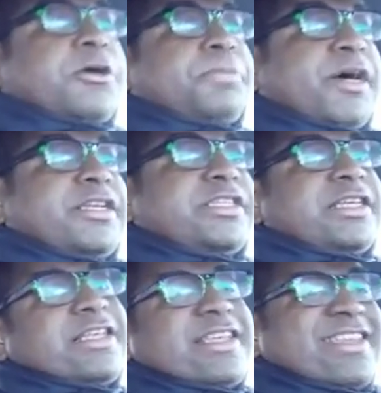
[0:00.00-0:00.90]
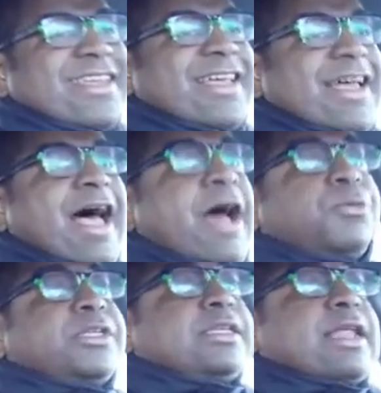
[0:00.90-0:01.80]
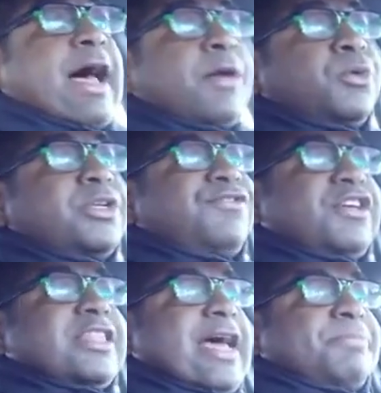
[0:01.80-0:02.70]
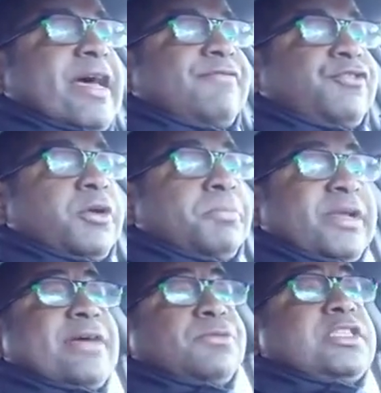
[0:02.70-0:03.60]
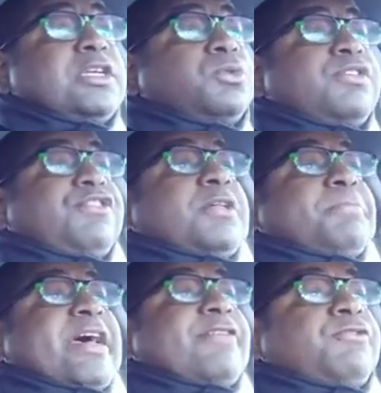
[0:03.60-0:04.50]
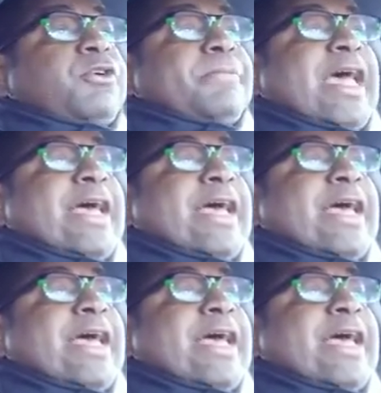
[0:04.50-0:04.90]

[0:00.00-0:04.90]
sucker punched, I wouldn't feel that bad for him, but I still would feel bad for him.